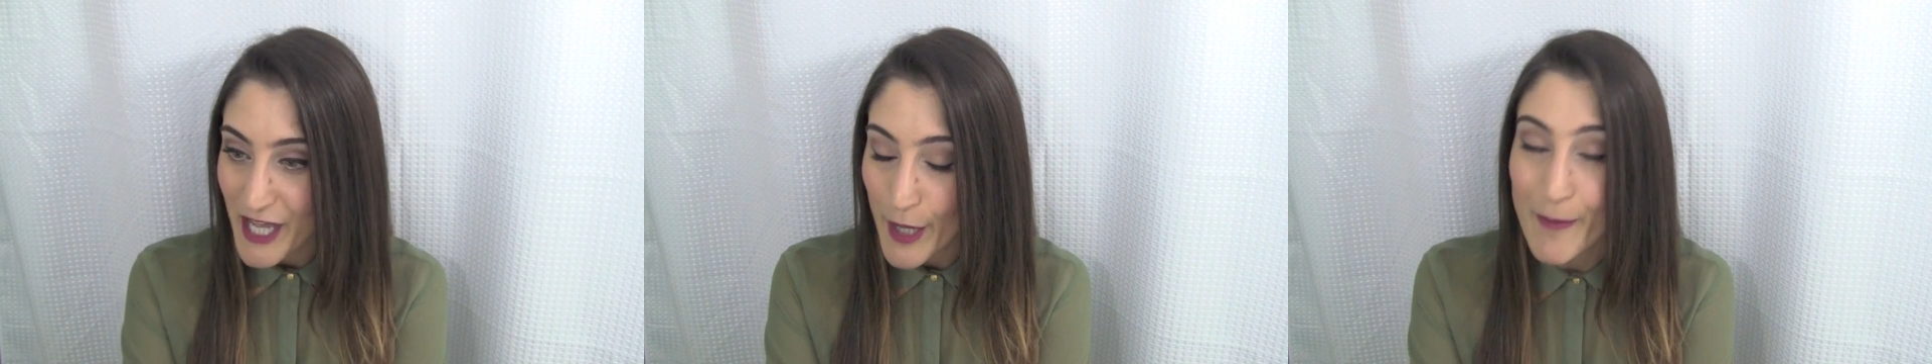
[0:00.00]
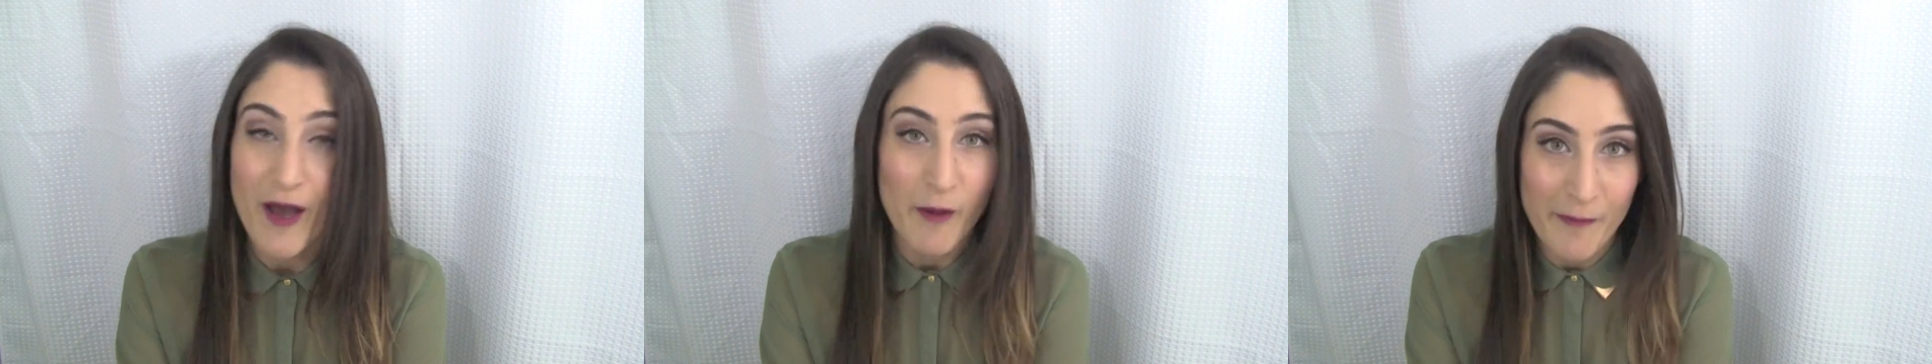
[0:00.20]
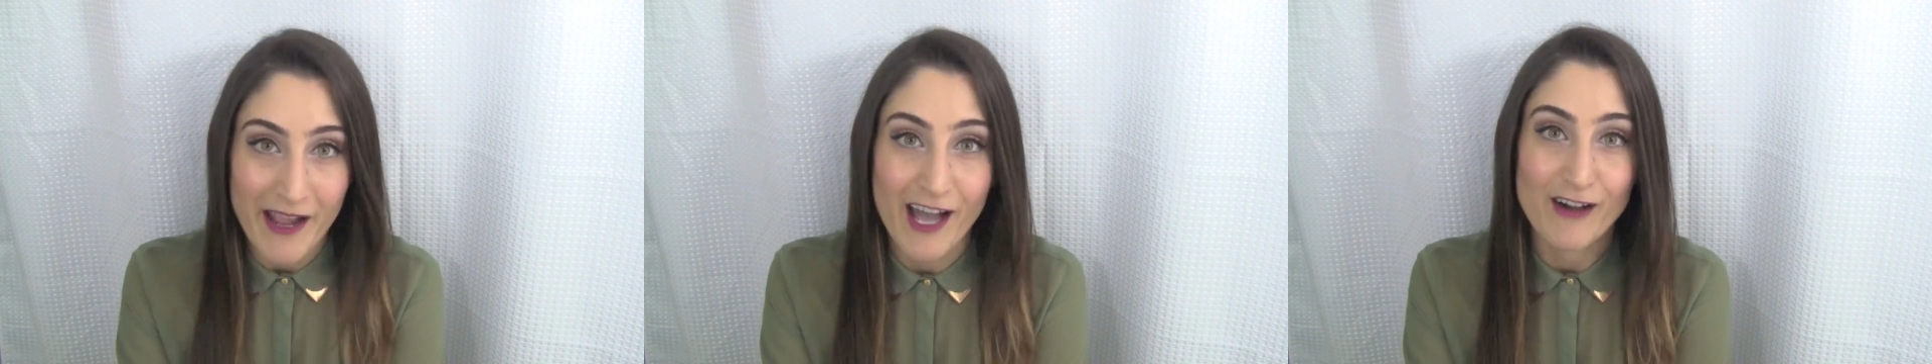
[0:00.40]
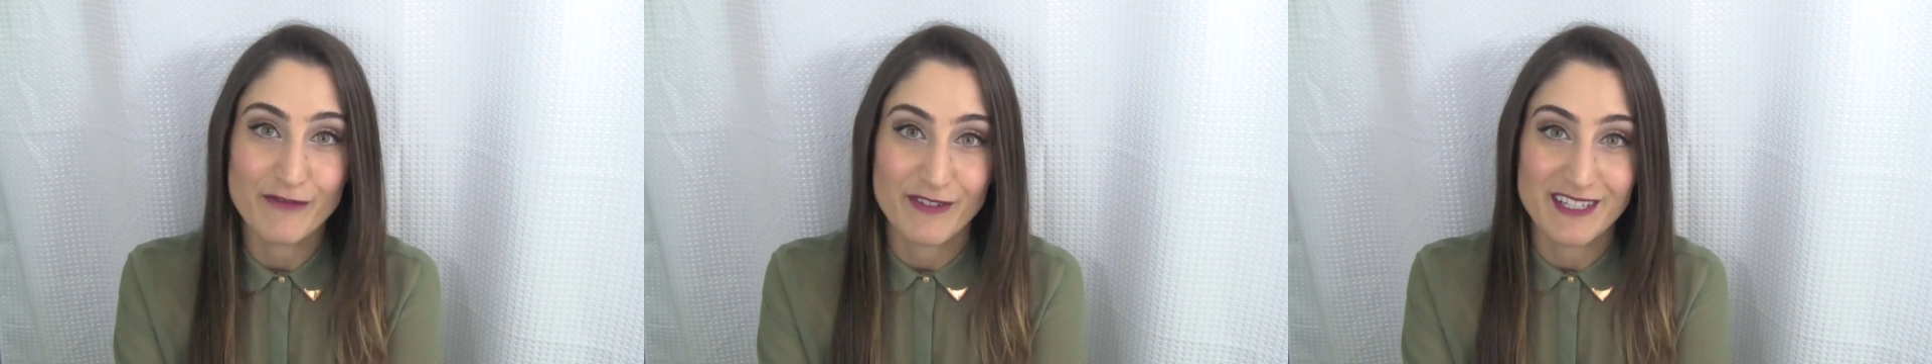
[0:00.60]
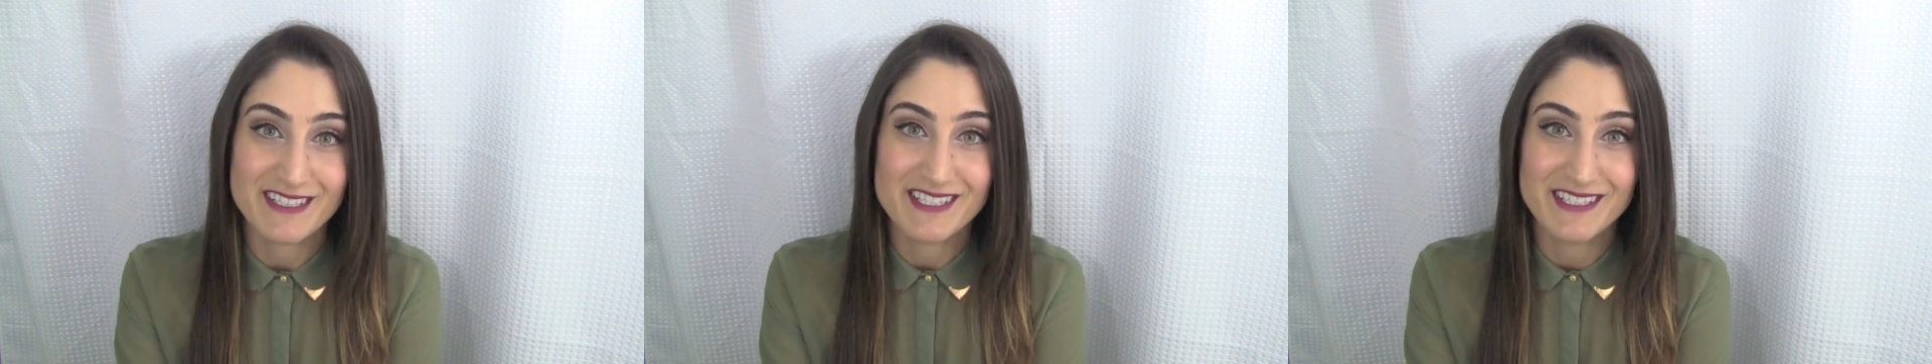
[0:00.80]
about my
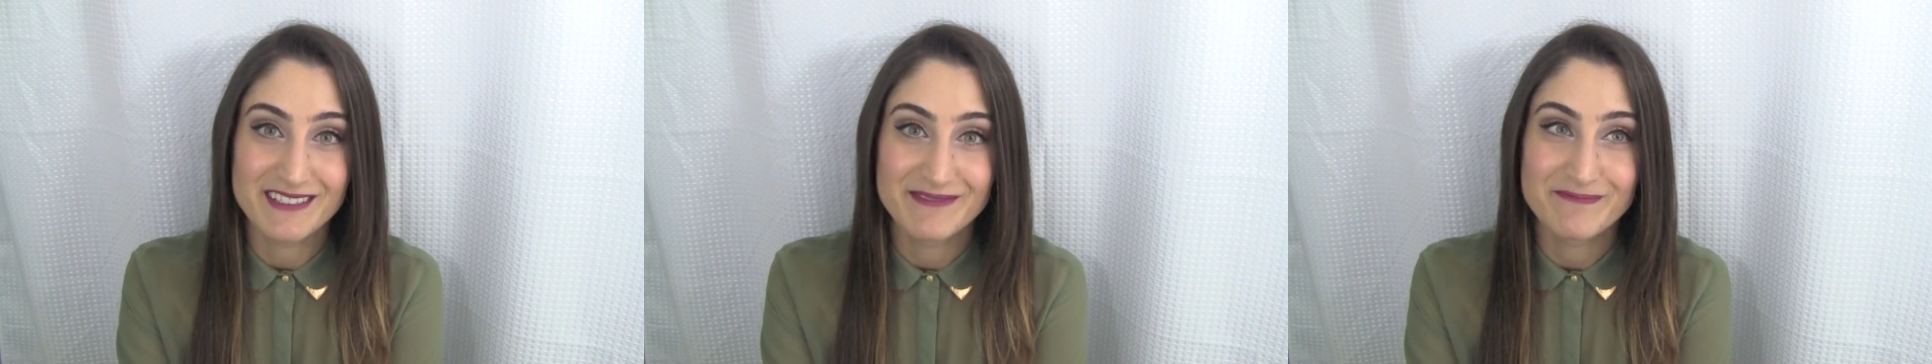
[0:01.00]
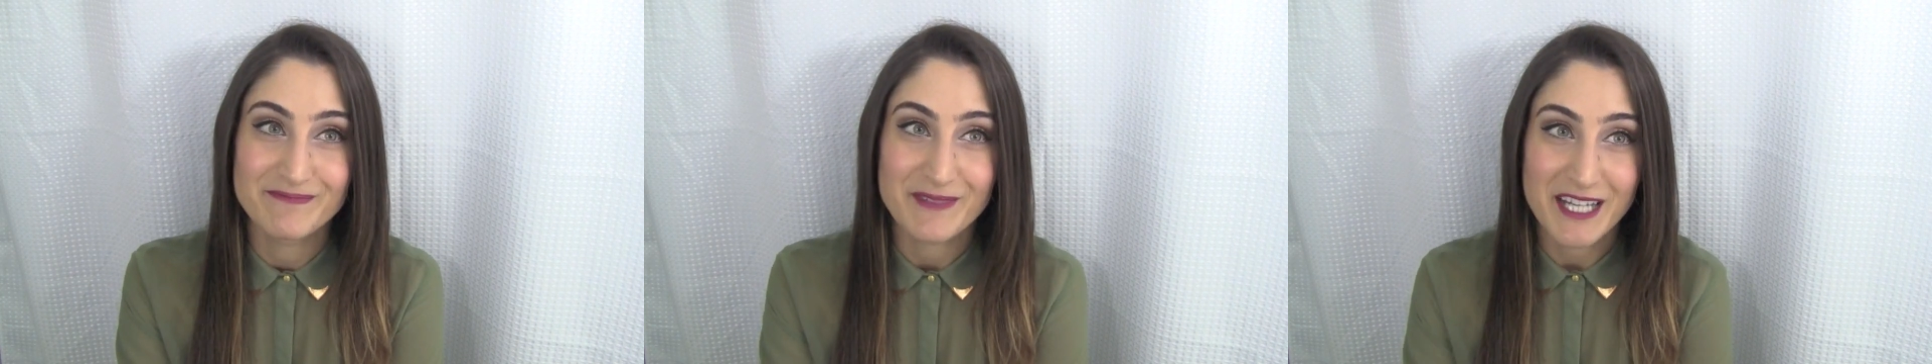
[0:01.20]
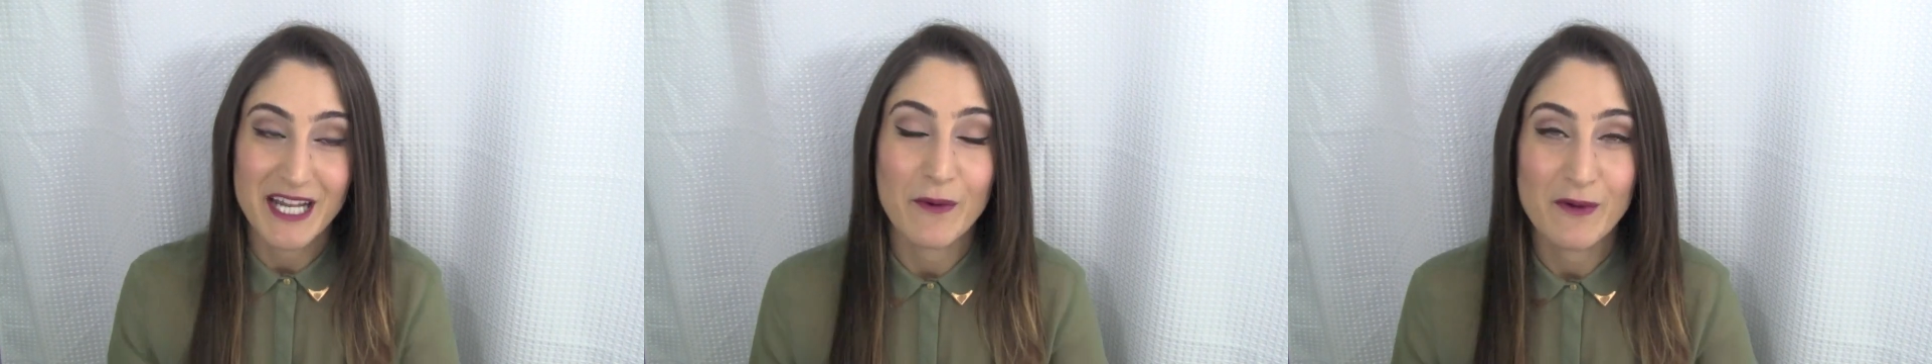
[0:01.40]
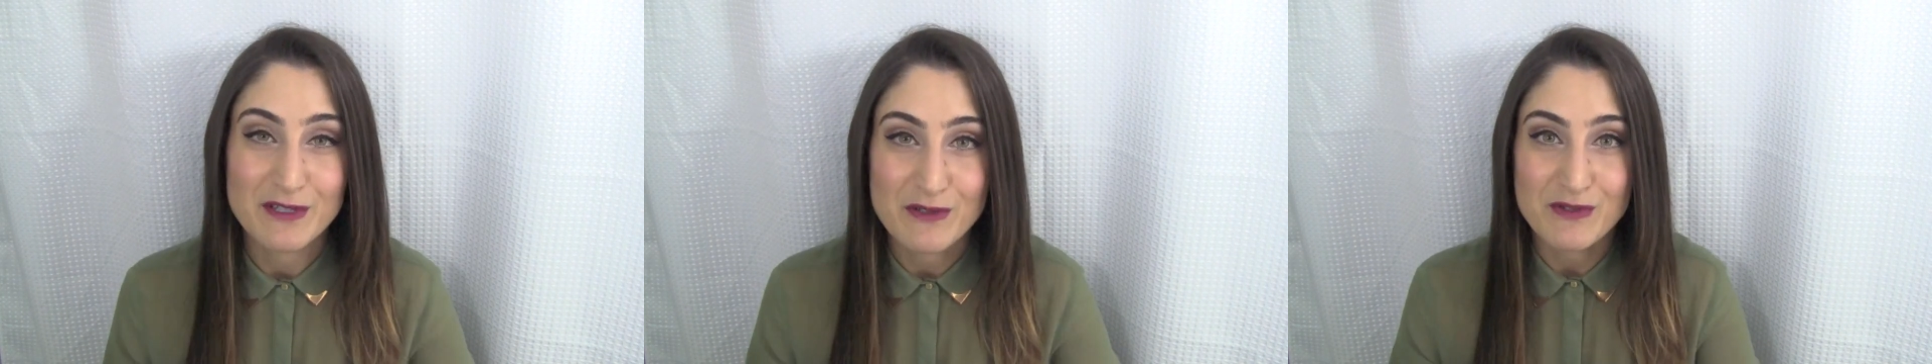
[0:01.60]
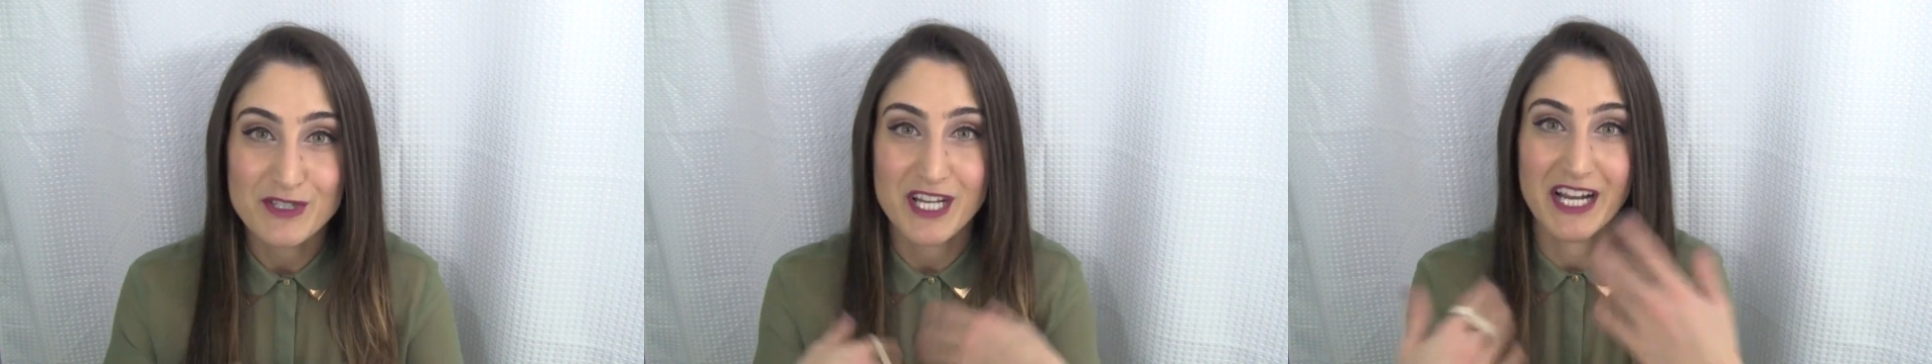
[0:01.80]
outfit and I
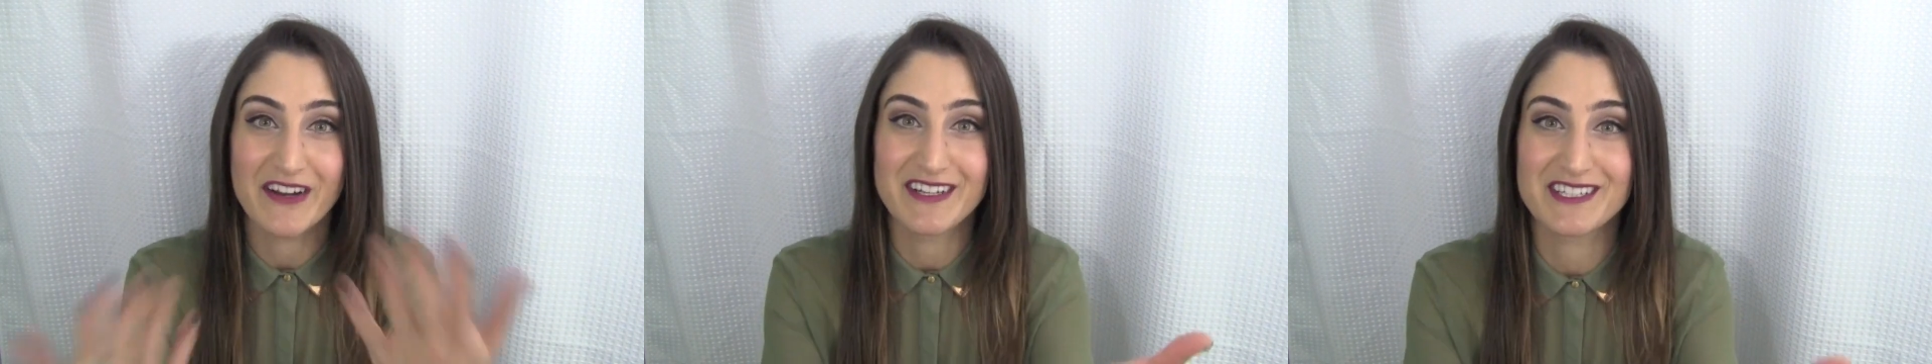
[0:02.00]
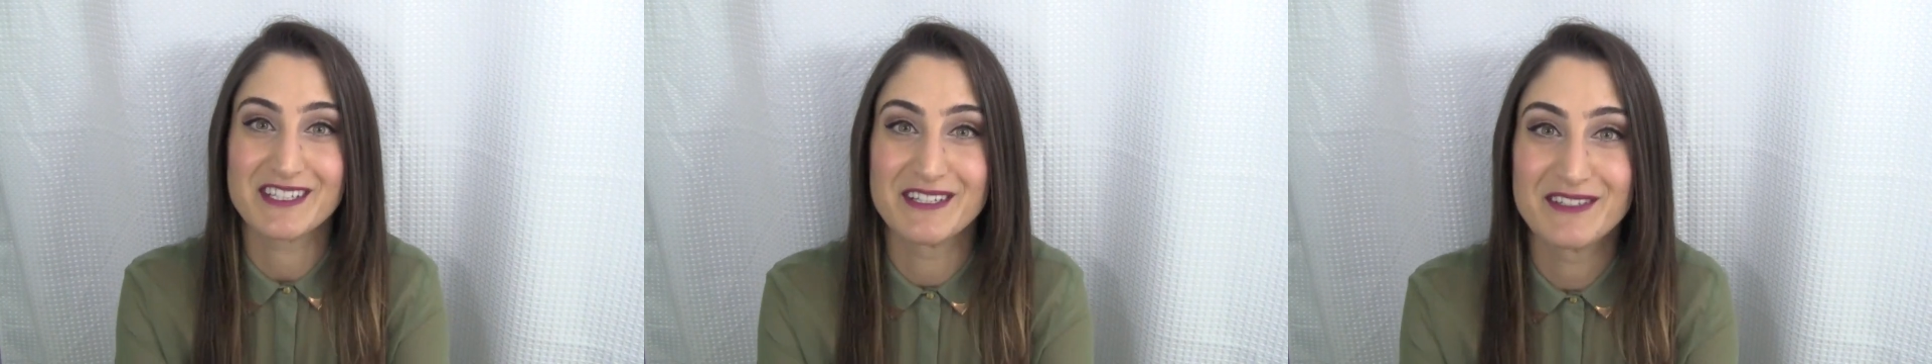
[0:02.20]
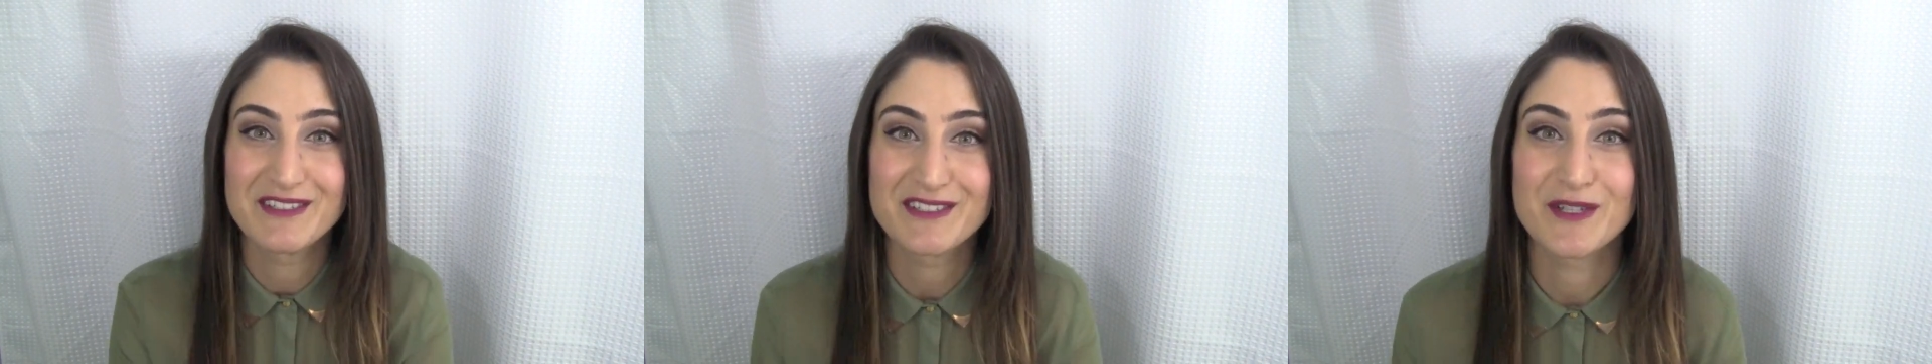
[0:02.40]
want to share it.